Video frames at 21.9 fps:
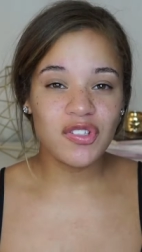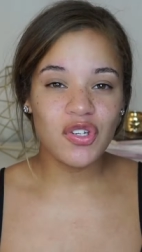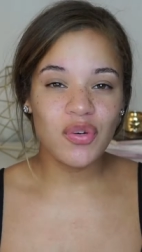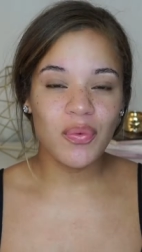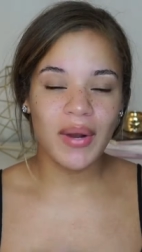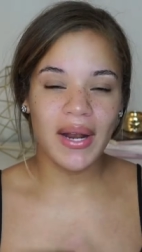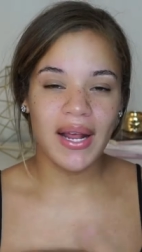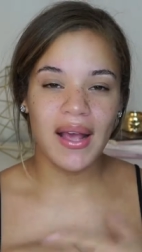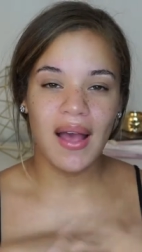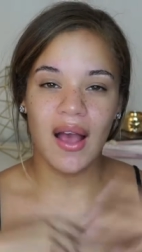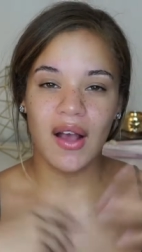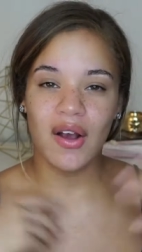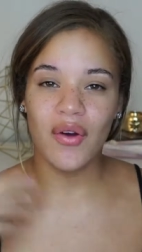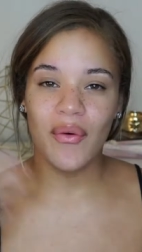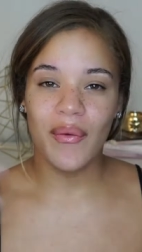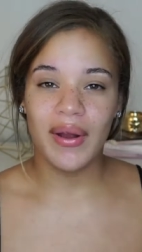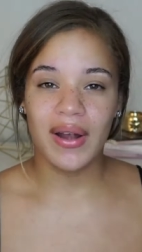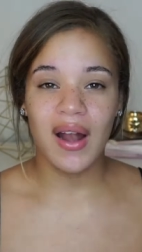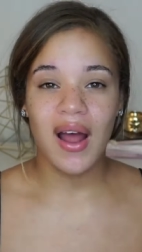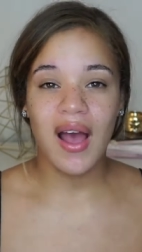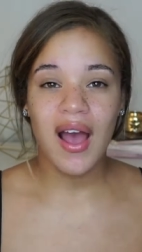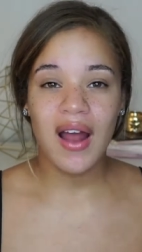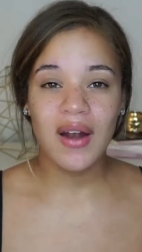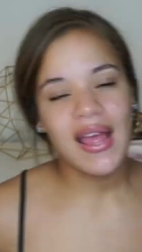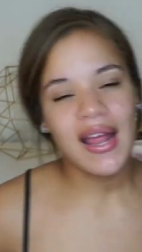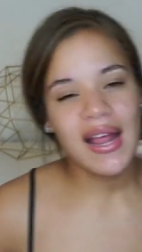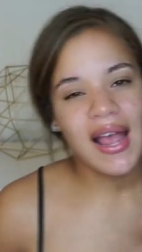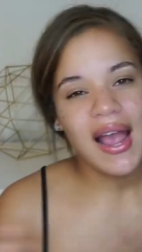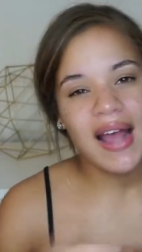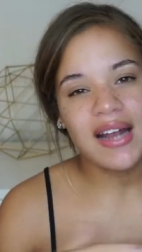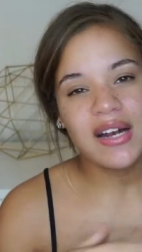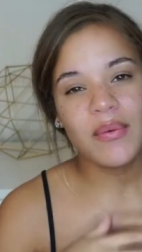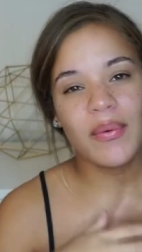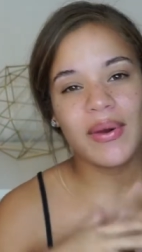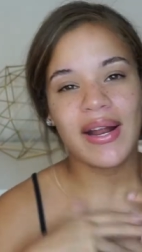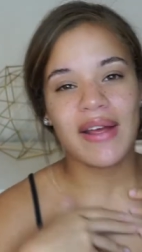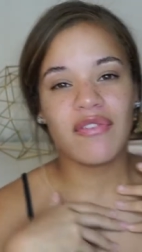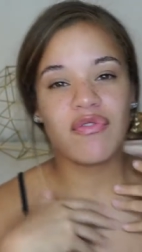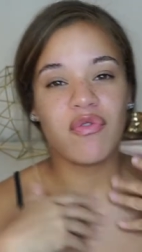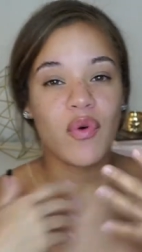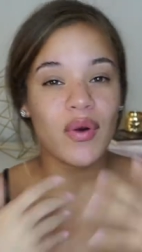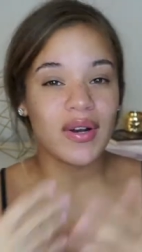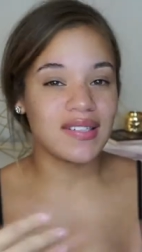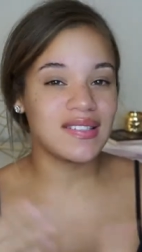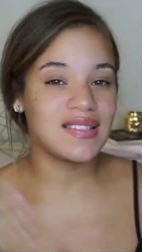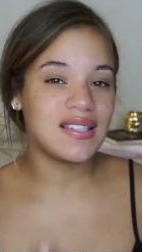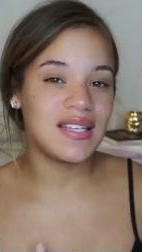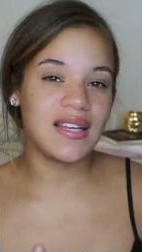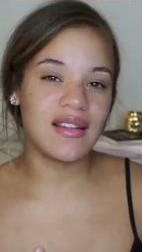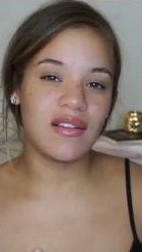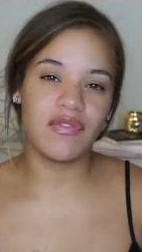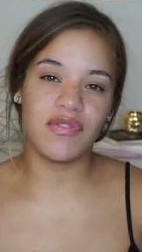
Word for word: to, what I got going on, and kind of what I foresee in